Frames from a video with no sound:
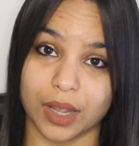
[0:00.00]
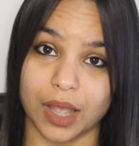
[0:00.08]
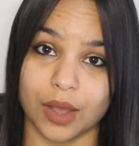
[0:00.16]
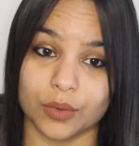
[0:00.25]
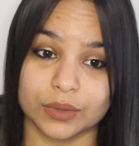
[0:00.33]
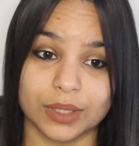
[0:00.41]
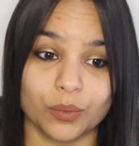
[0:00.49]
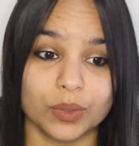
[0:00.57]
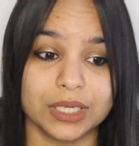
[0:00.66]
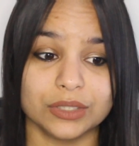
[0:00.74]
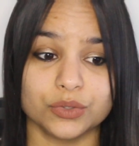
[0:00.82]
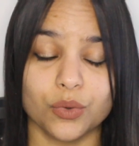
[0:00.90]
account, that we
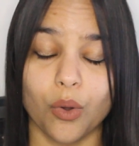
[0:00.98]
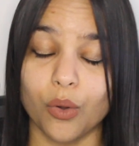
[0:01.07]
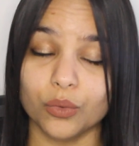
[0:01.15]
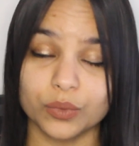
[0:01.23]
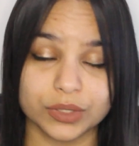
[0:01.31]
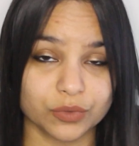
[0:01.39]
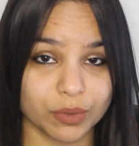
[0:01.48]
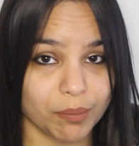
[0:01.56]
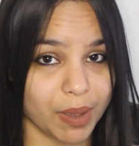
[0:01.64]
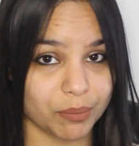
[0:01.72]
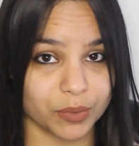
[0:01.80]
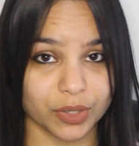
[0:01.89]
need to always
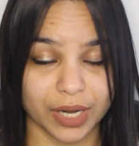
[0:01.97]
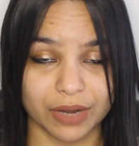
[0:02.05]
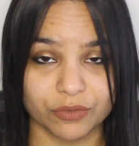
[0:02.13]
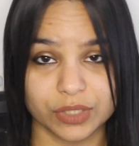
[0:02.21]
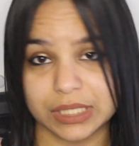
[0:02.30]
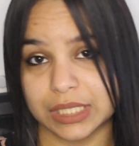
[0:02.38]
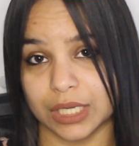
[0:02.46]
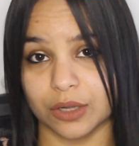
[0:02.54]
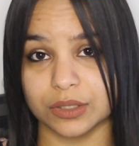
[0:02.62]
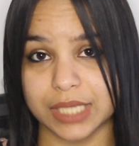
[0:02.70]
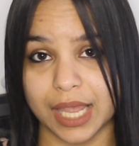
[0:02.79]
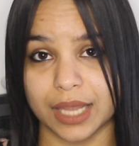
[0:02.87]
remember every
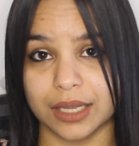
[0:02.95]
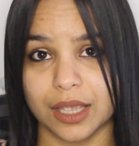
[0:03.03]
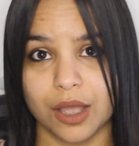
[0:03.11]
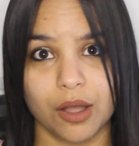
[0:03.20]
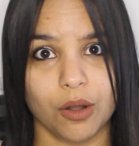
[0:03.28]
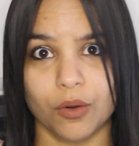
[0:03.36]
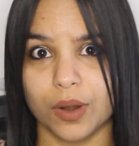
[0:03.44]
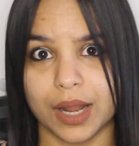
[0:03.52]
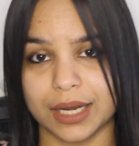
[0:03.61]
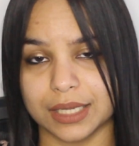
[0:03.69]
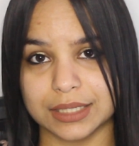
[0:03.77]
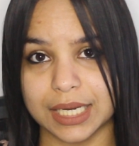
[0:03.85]
single day or
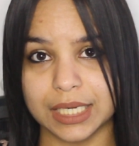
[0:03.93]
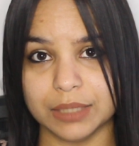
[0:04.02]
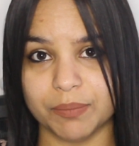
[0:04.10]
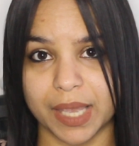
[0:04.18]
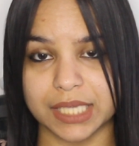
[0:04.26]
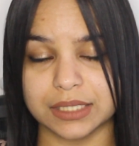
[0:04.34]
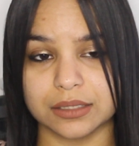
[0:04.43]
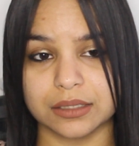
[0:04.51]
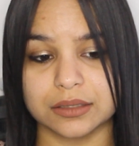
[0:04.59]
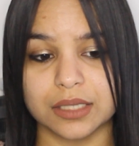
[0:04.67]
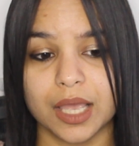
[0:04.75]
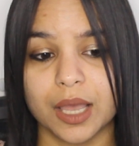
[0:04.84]
on a daily
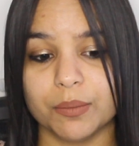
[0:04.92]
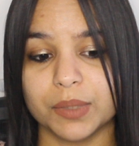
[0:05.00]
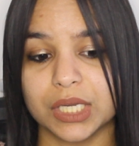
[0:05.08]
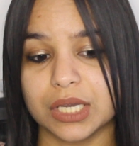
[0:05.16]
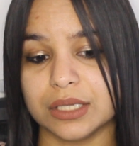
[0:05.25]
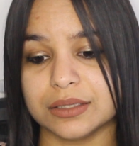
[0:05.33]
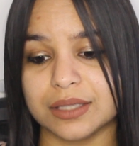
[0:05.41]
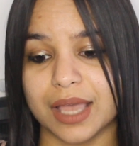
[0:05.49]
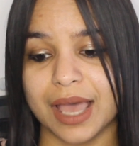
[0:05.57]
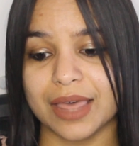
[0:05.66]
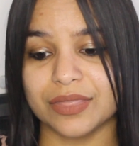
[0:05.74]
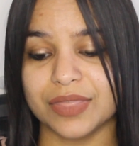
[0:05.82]
basis, because
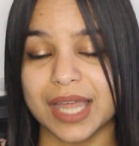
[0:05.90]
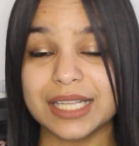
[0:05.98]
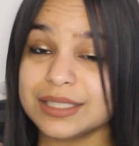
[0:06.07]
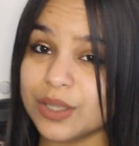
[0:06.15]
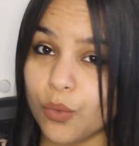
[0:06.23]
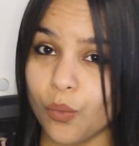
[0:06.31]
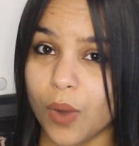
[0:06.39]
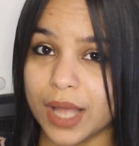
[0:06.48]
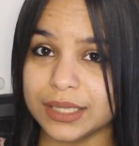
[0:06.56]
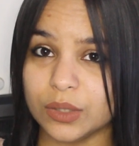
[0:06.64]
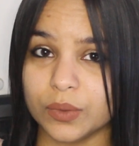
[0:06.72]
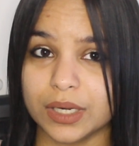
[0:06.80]
that is the
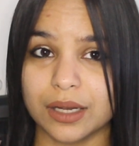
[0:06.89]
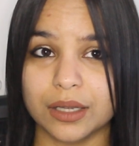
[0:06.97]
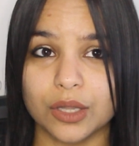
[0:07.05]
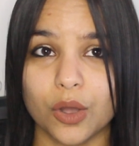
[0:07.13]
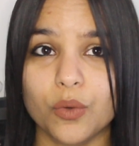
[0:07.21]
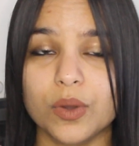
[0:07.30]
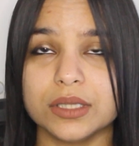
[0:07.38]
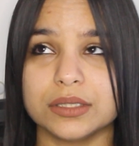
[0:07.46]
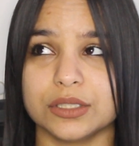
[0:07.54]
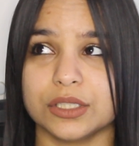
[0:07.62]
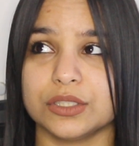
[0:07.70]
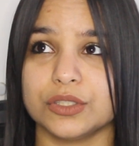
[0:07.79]
one that will allow
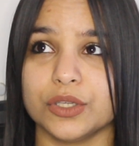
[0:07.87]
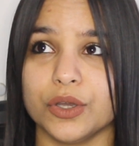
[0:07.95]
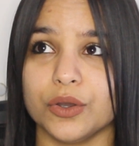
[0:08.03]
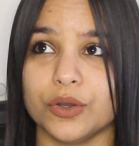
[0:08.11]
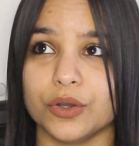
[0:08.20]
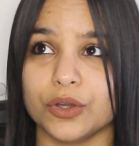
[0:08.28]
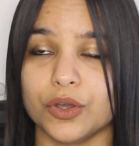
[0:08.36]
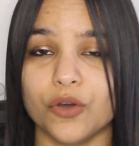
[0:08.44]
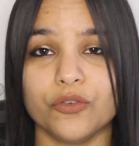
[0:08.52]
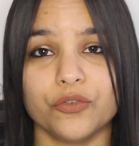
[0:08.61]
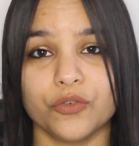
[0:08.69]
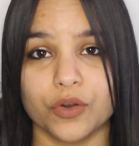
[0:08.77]
us just to
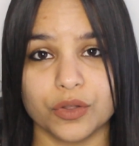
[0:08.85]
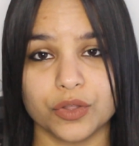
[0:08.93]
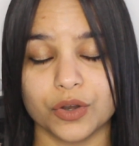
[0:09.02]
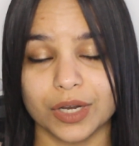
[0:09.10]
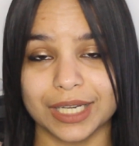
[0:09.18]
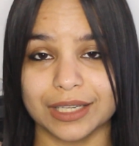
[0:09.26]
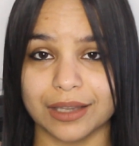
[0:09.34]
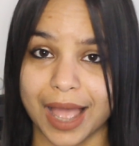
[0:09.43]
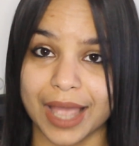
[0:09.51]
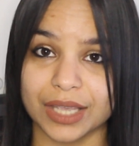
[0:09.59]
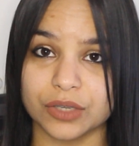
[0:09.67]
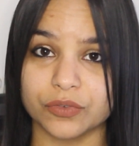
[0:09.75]
go further in
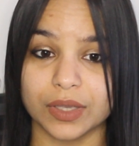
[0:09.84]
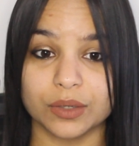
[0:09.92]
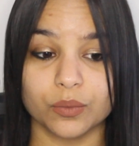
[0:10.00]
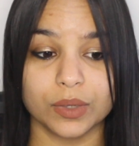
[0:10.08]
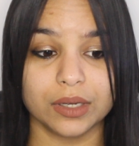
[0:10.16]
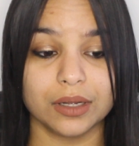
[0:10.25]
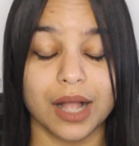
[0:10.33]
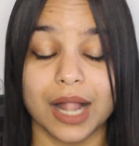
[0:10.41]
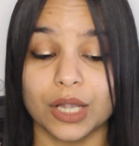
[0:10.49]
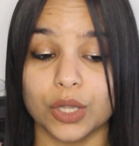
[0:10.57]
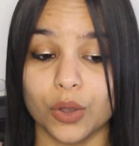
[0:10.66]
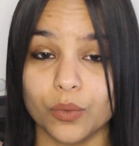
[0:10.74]
life and will
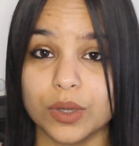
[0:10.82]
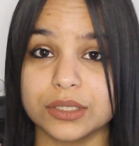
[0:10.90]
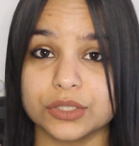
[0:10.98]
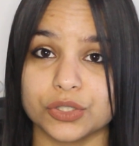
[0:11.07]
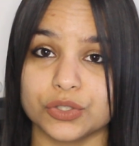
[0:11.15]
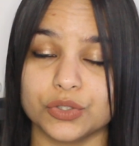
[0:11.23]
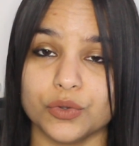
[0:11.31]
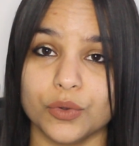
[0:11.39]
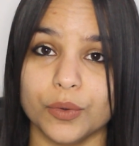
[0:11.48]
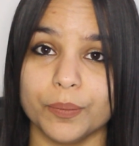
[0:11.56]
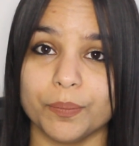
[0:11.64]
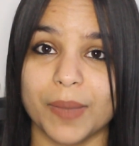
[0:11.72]
allow us just
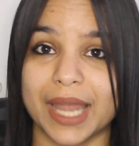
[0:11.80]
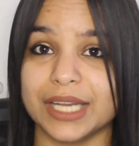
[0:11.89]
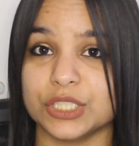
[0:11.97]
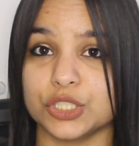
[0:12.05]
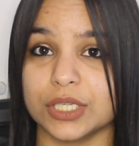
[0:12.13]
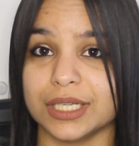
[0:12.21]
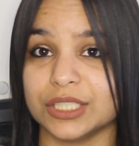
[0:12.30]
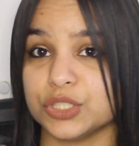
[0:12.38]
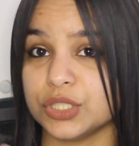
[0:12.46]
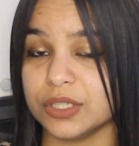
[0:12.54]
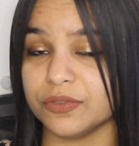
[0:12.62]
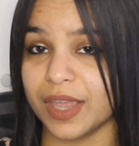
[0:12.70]
to manage and
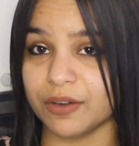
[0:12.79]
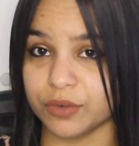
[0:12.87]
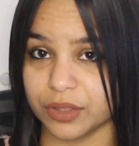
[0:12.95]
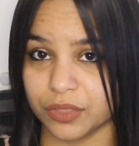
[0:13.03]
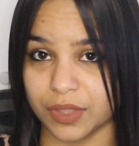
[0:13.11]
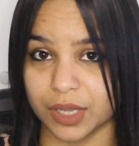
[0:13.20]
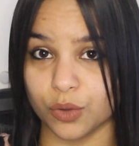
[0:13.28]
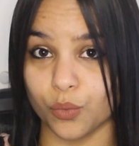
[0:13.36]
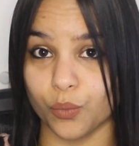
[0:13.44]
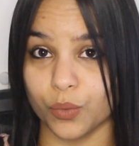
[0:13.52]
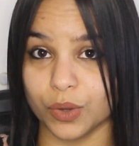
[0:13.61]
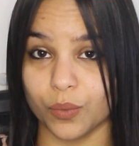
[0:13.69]
achieve
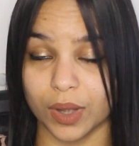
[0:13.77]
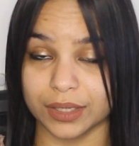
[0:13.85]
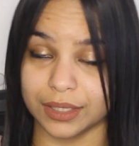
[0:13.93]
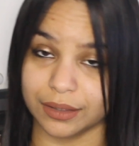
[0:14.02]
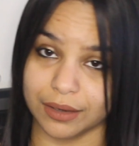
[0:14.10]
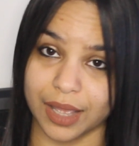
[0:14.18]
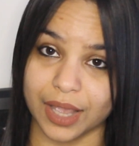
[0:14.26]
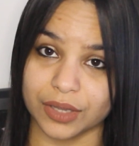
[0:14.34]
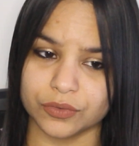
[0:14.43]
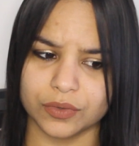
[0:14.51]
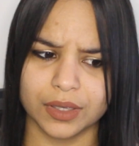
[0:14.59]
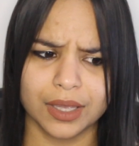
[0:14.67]
everything we want in life.